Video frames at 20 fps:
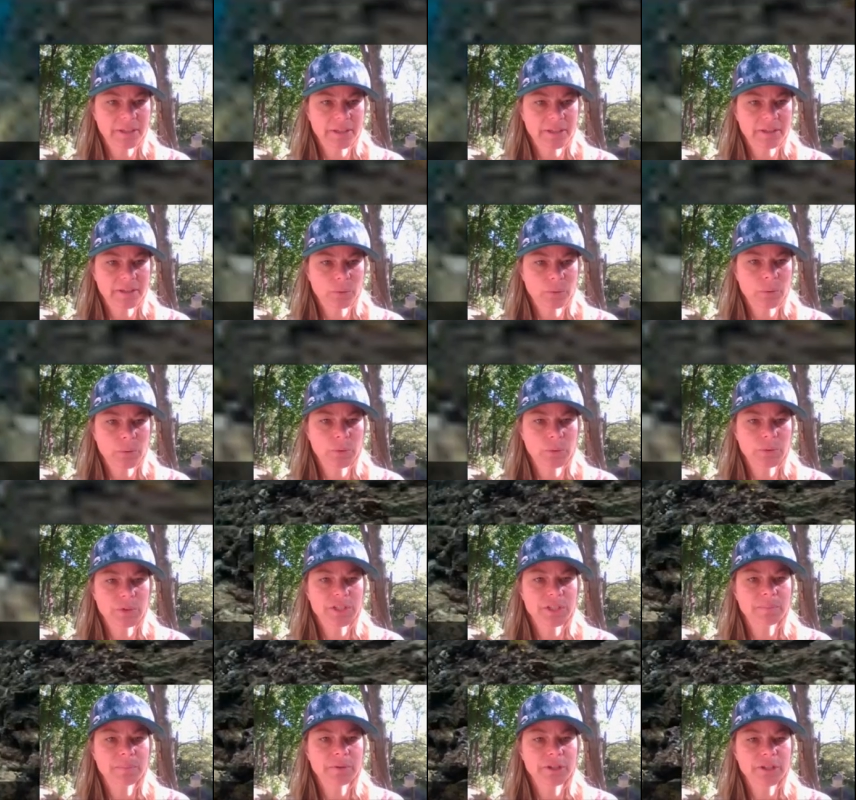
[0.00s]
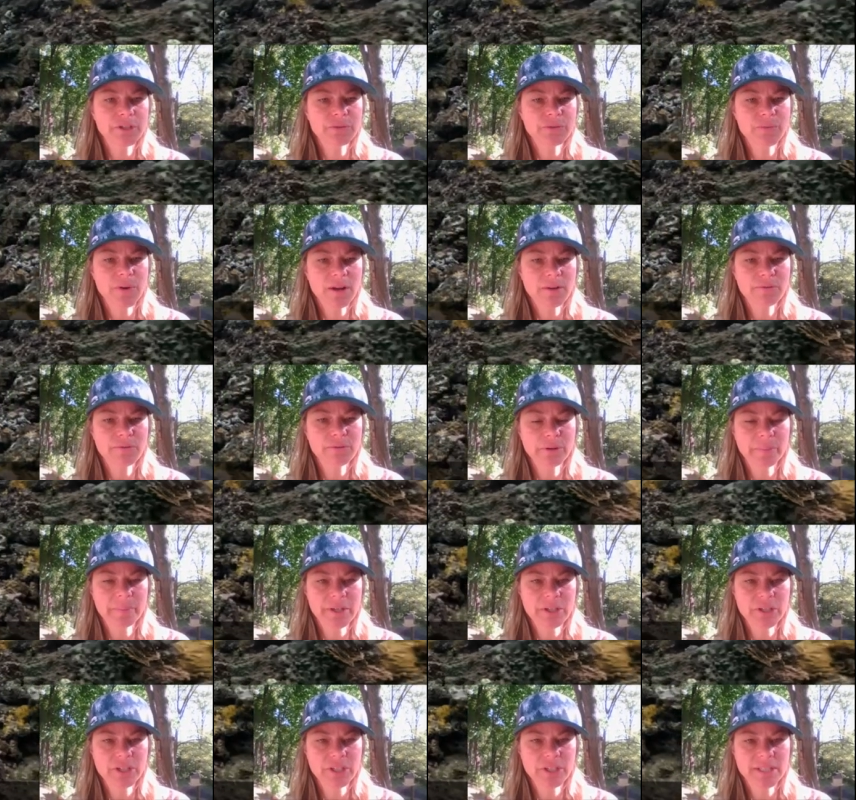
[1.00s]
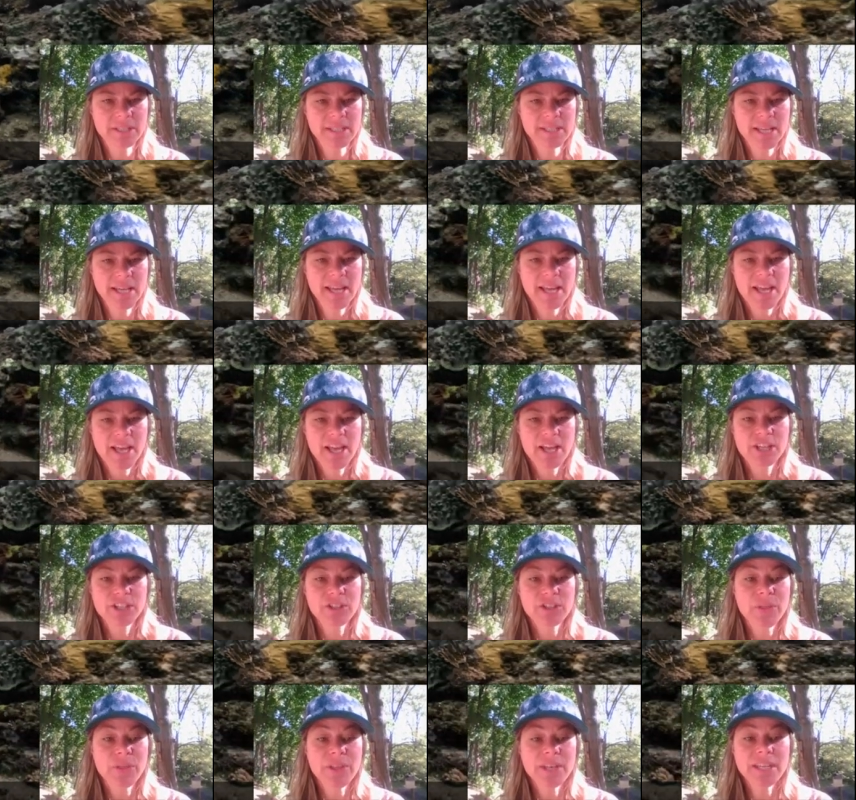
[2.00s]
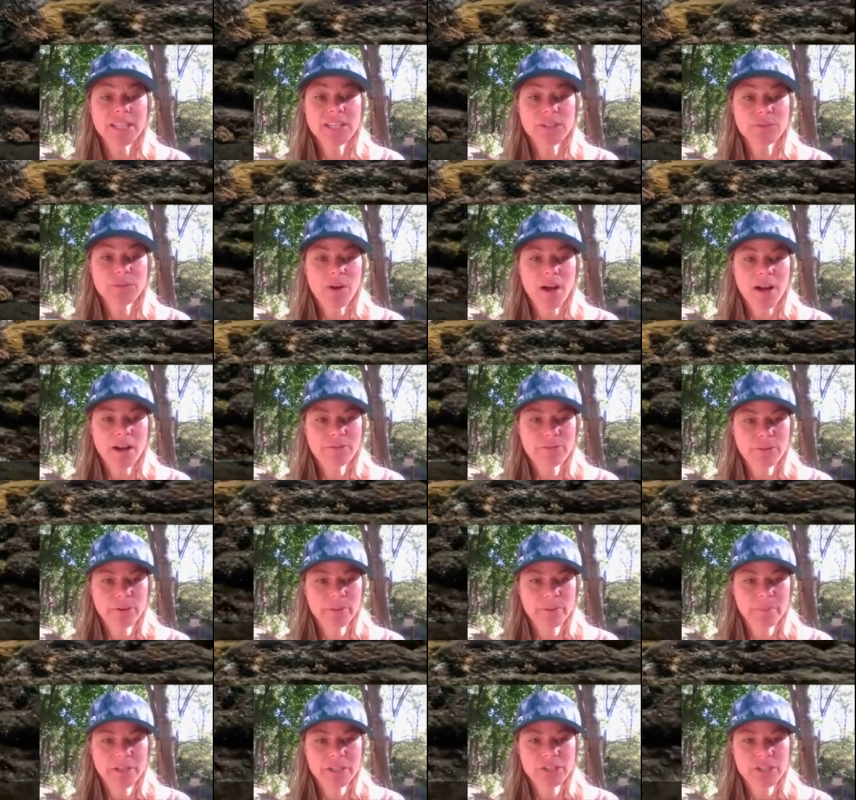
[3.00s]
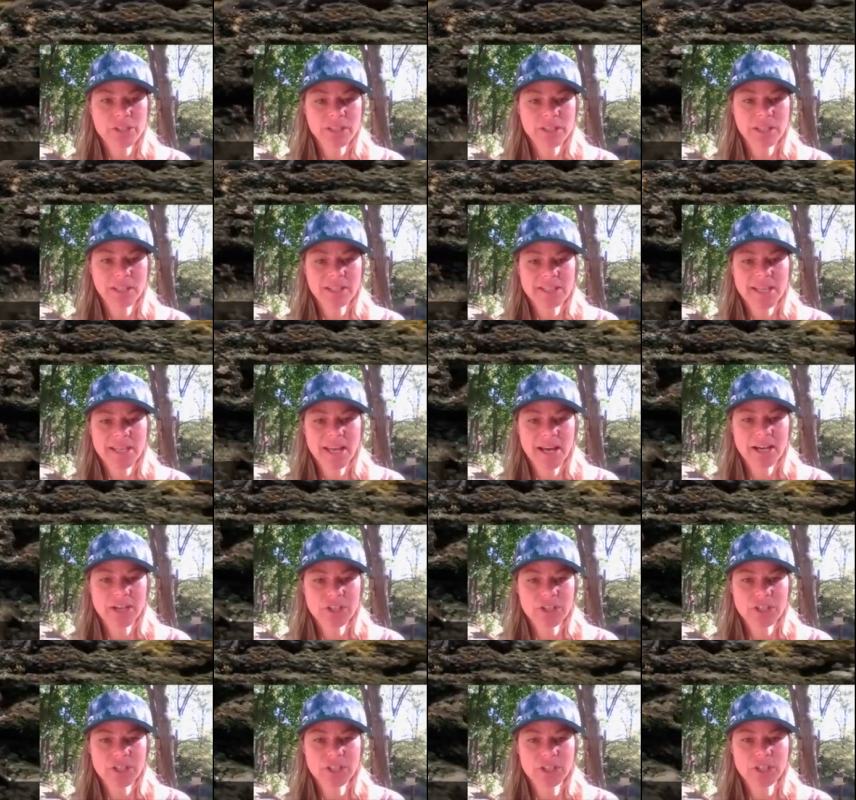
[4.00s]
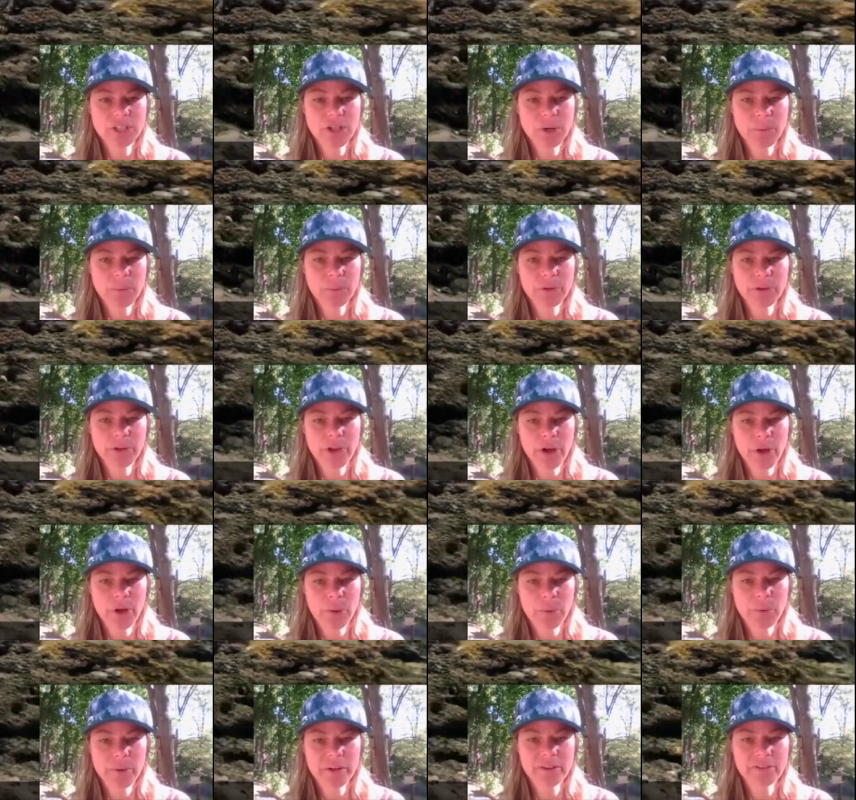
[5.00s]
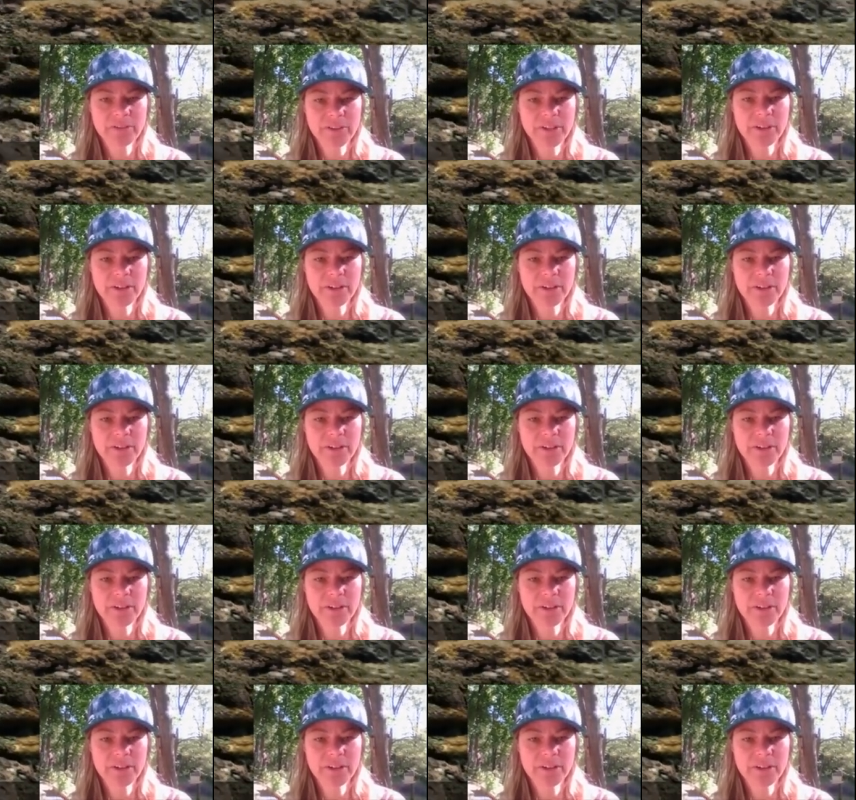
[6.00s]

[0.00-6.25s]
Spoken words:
there. Ooh, submerged rock formations. So these rock formations, they actually don't know if